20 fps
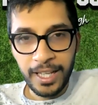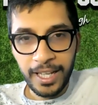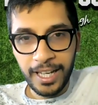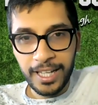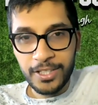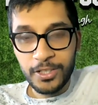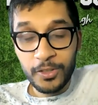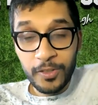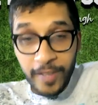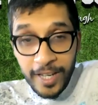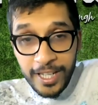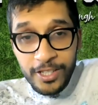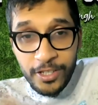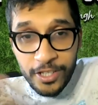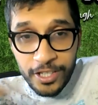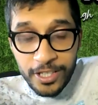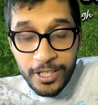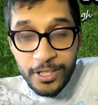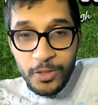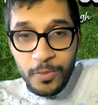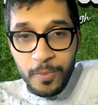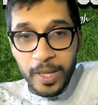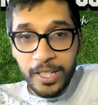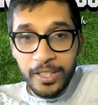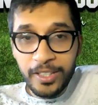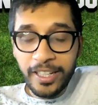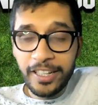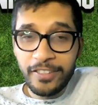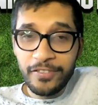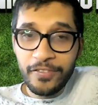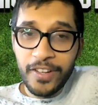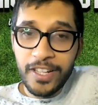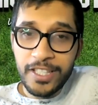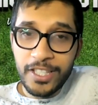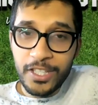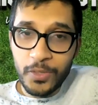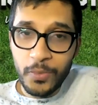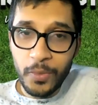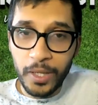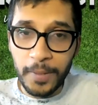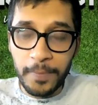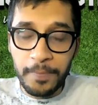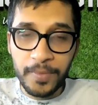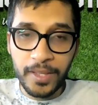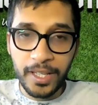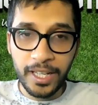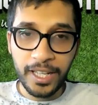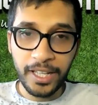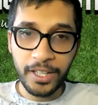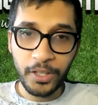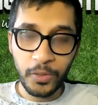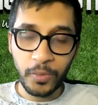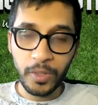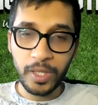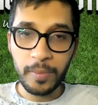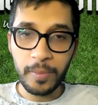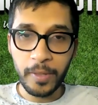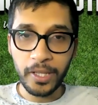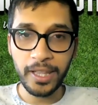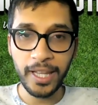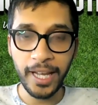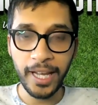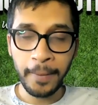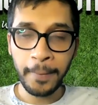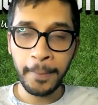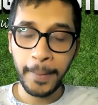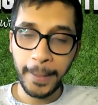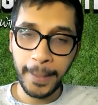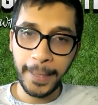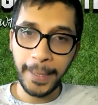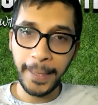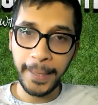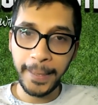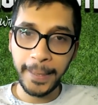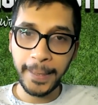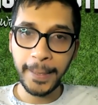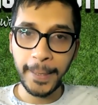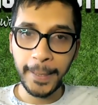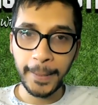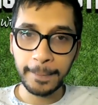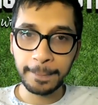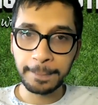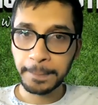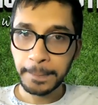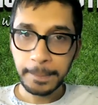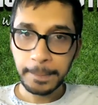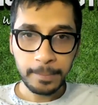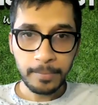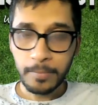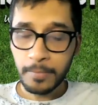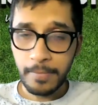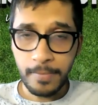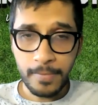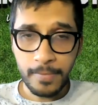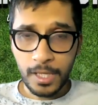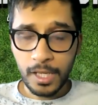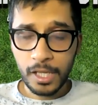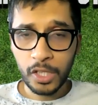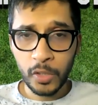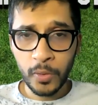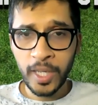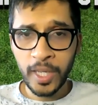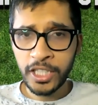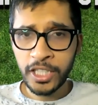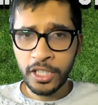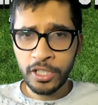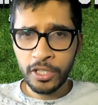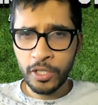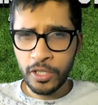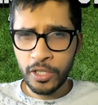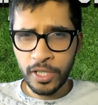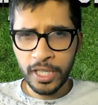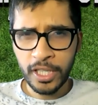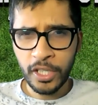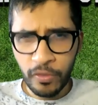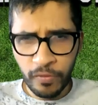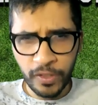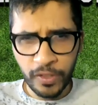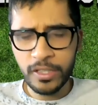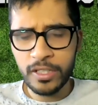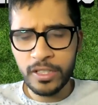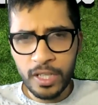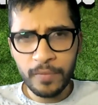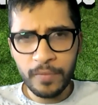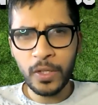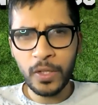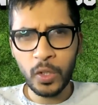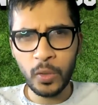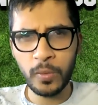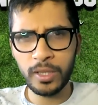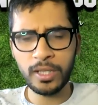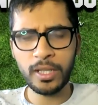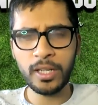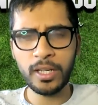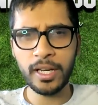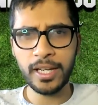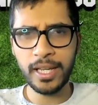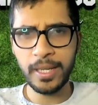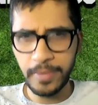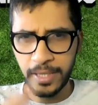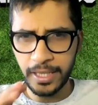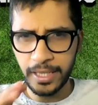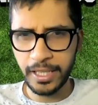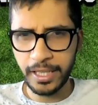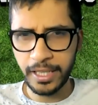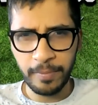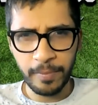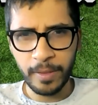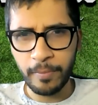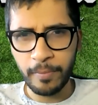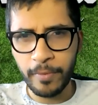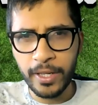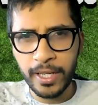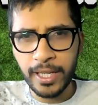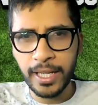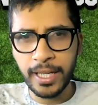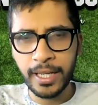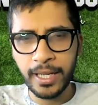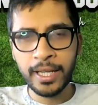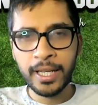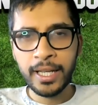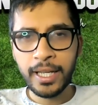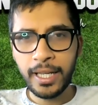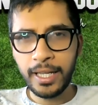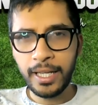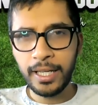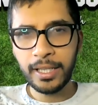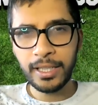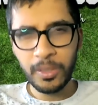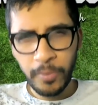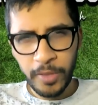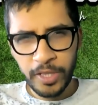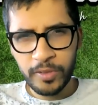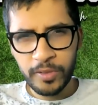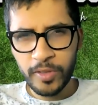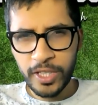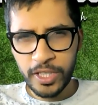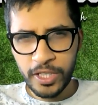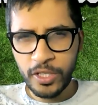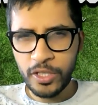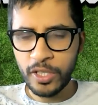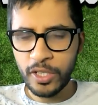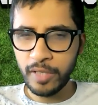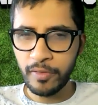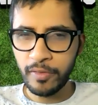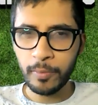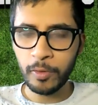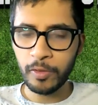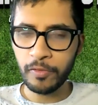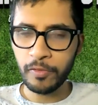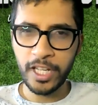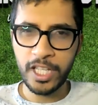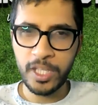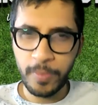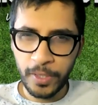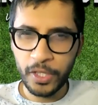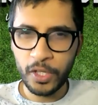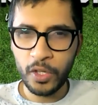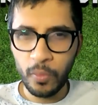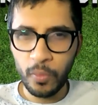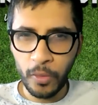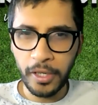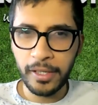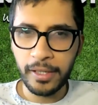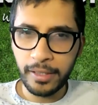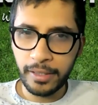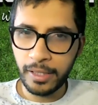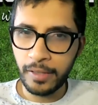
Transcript: Uh, so congratulations to Man United fans as well. Uh, not to worry about that. And um, Ashes the City, you've deserved it over 38 games. I think they've been brilliant. Uh, commiserations to Liverpool fans, but you know what?